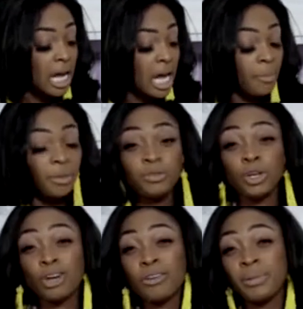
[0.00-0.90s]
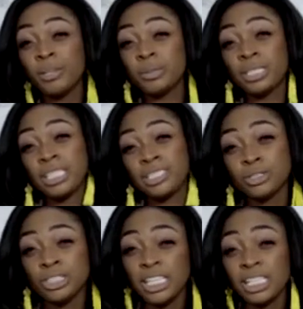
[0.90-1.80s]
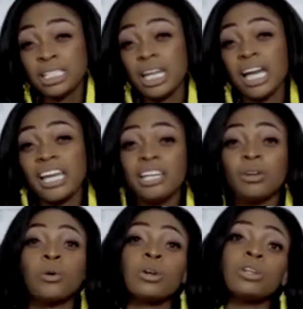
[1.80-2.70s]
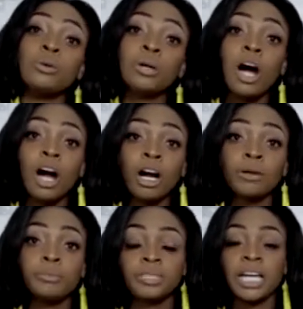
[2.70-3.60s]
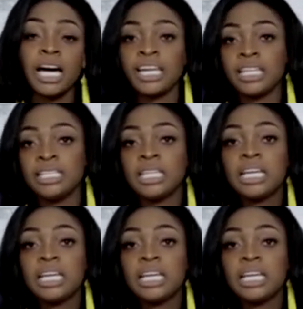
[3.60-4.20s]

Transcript: if you're familiar with the ketogenic diet or low carb diet,